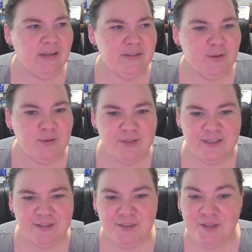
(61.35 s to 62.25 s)
So there's
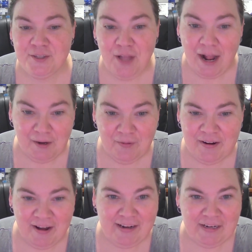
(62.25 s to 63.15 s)
a lot
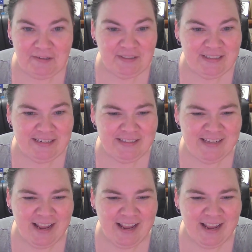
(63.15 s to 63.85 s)
going on at Unity